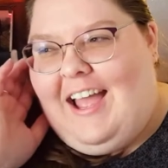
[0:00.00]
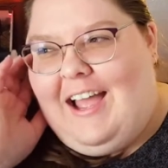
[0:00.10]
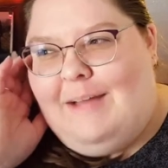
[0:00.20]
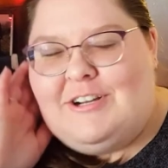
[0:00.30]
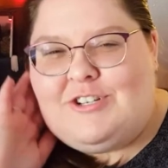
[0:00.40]

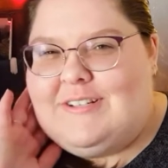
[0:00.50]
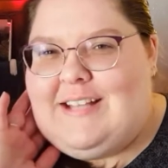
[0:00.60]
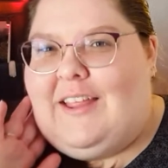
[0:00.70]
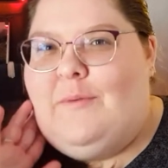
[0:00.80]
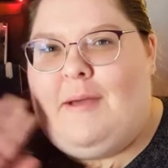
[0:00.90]

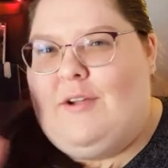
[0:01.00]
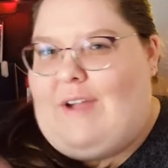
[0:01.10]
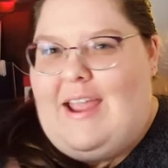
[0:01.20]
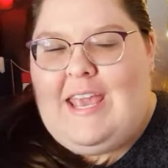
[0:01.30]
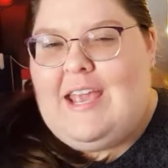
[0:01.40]
exactly what my
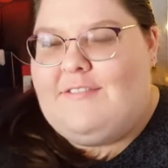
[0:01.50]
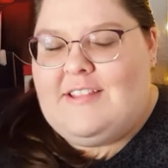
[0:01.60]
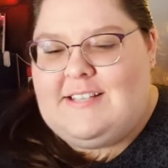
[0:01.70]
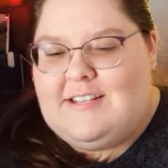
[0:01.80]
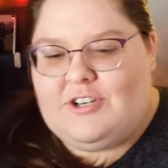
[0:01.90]
ranking of the
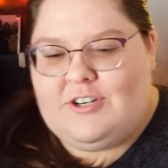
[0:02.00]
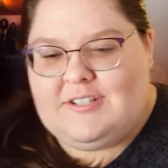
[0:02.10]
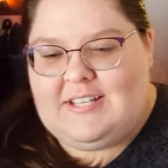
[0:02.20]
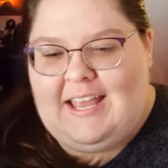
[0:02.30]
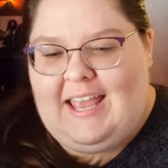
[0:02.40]

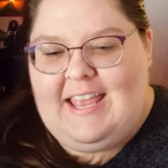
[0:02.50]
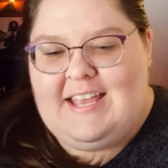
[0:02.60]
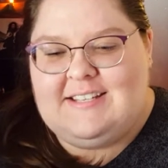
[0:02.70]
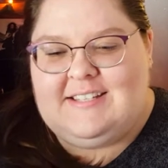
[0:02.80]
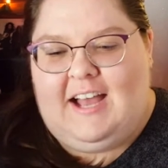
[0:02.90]
sisters
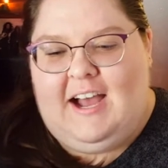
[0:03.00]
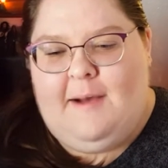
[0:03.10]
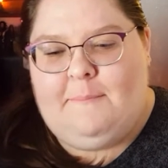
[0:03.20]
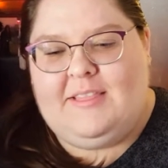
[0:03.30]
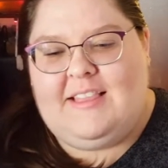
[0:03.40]
is,
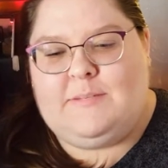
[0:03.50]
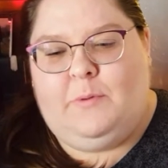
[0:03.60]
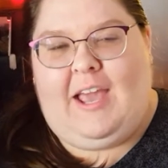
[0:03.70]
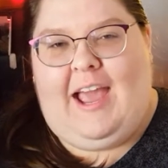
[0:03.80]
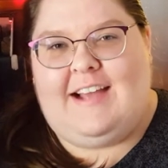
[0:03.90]
but this
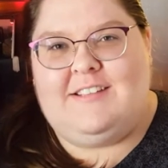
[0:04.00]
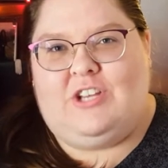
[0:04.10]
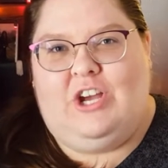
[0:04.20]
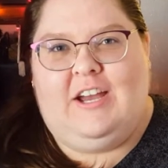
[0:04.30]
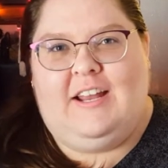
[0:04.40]
book has
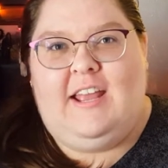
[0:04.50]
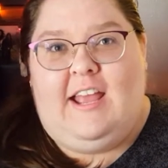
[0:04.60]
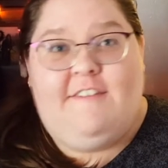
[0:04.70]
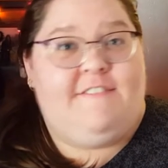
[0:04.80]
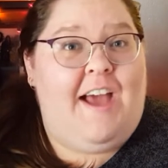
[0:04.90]
good
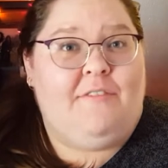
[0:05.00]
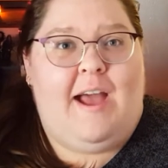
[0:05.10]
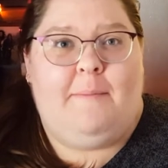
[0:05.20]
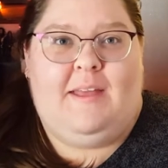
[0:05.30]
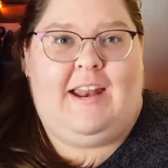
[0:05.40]
fat
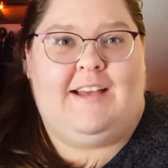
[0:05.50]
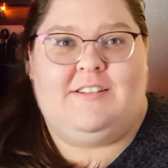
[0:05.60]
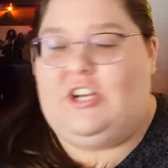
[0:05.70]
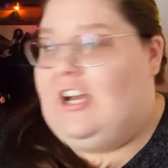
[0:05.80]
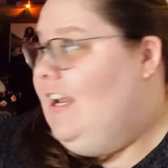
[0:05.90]
rep, it
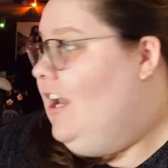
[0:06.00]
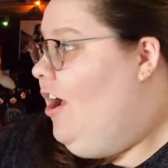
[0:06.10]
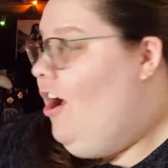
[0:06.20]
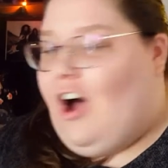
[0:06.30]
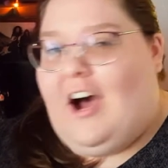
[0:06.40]
has good
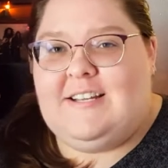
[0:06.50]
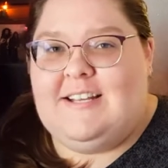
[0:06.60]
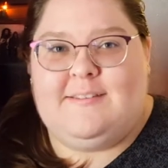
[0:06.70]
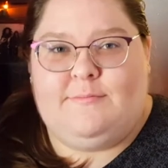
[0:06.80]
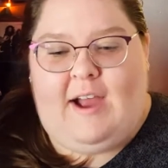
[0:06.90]

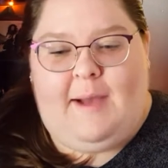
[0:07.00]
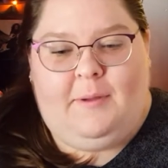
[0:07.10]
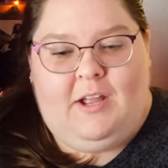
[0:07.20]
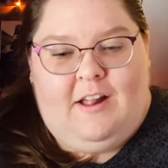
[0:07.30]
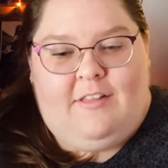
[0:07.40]
autism rep,
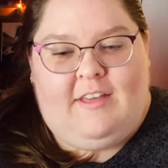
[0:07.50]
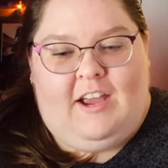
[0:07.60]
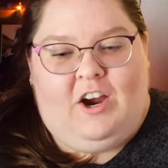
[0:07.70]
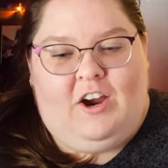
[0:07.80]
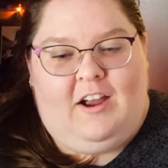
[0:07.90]

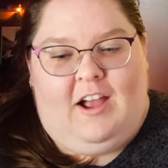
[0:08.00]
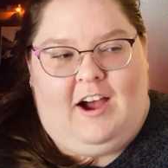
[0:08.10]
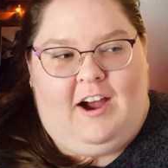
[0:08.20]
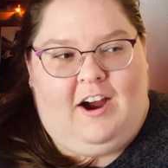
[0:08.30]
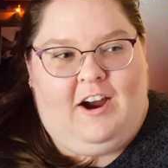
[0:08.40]
there
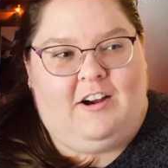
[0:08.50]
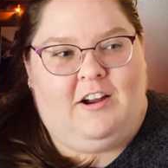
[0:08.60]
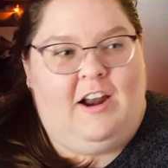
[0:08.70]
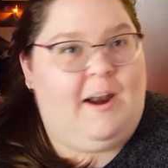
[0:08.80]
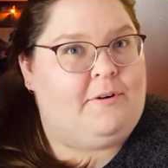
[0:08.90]
are
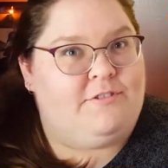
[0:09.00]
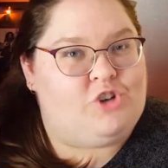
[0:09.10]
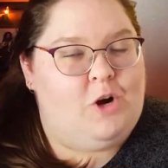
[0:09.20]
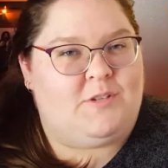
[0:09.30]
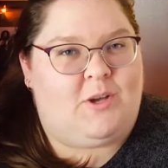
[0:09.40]
a number of
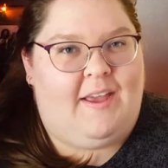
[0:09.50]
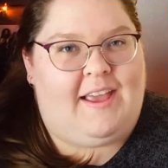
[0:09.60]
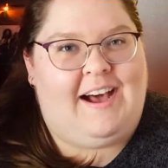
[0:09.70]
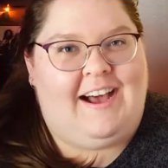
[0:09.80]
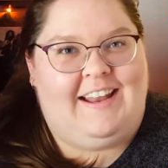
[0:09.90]
tropes
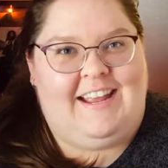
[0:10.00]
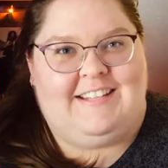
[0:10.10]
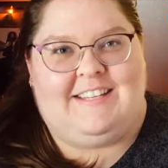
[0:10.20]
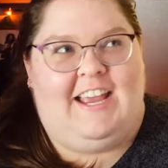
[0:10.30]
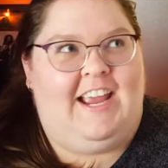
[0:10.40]
going on.
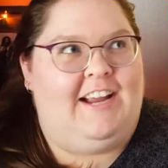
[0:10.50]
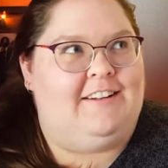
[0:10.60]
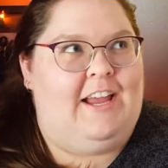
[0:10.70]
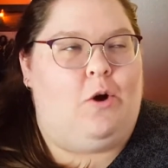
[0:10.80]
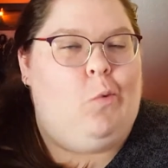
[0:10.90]
It's a
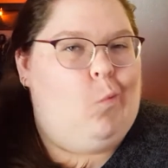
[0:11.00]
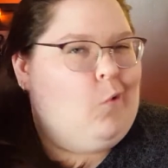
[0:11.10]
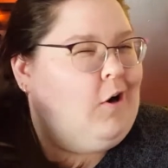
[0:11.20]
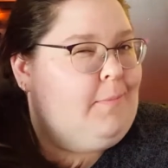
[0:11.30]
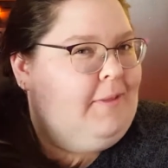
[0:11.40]
like
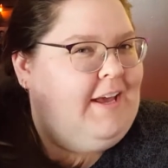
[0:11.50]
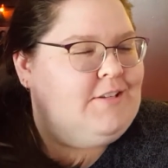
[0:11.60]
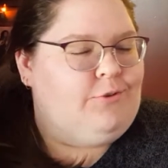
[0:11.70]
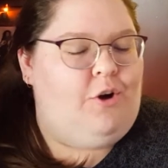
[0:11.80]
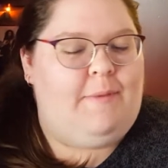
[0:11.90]

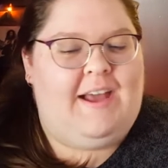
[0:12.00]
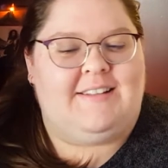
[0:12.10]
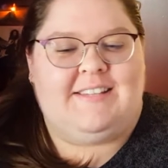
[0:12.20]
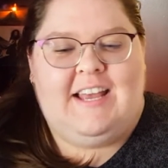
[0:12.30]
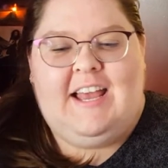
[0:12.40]
workplace
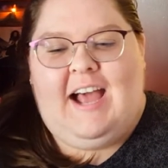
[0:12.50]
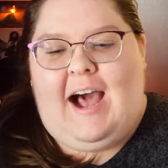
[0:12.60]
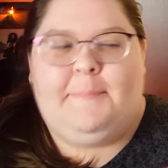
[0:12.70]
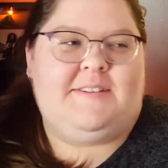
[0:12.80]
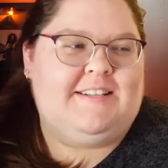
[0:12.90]
romance,
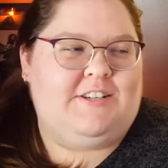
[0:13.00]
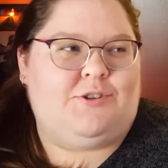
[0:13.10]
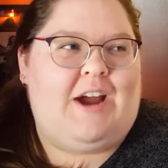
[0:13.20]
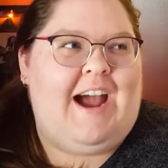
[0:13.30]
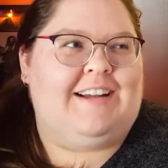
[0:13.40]
opposites
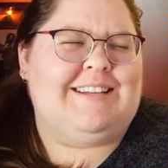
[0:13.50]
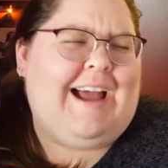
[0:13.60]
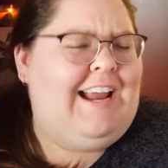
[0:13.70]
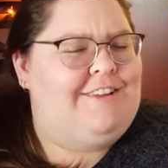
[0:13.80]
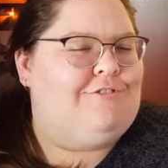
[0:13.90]
attract,
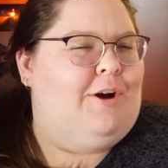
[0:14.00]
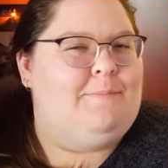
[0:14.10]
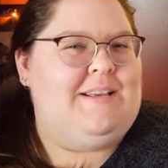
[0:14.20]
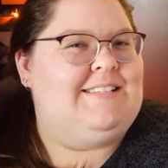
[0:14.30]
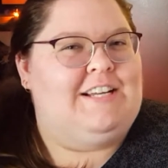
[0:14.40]
kind of
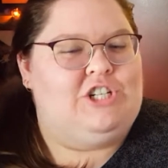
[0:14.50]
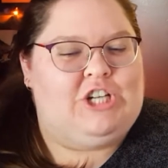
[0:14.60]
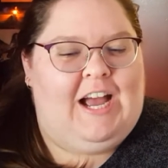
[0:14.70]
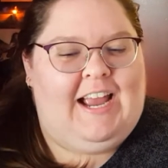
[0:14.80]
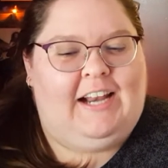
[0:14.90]
grumpy
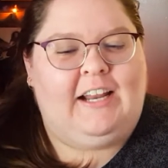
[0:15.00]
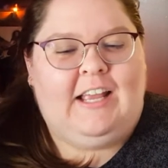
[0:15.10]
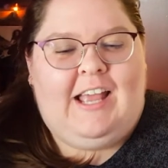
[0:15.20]
sunshine.